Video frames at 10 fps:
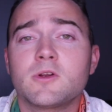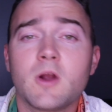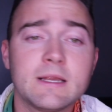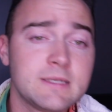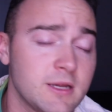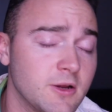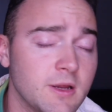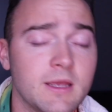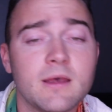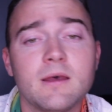
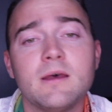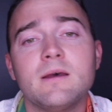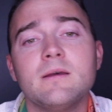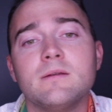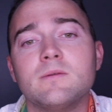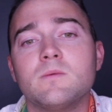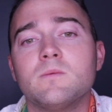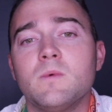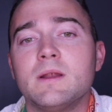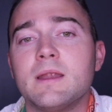criteria
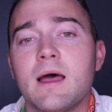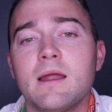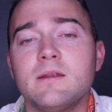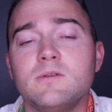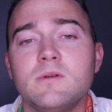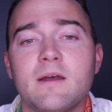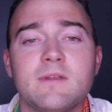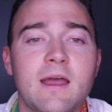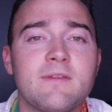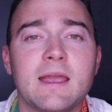and whatnot, and you have
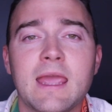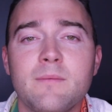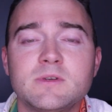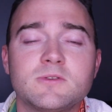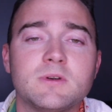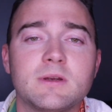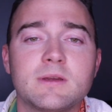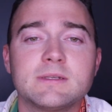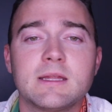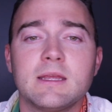to have that chemistry,
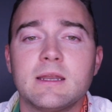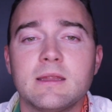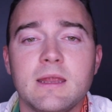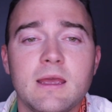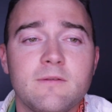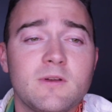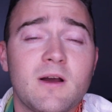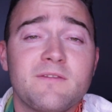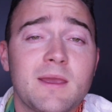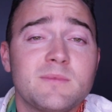because at the end of the day, if you
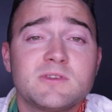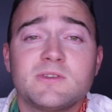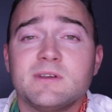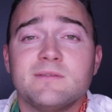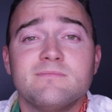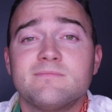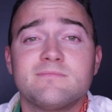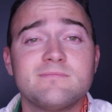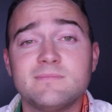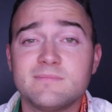don't have chemistry,
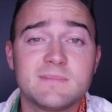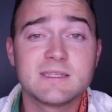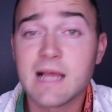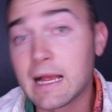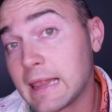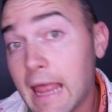it's not gonna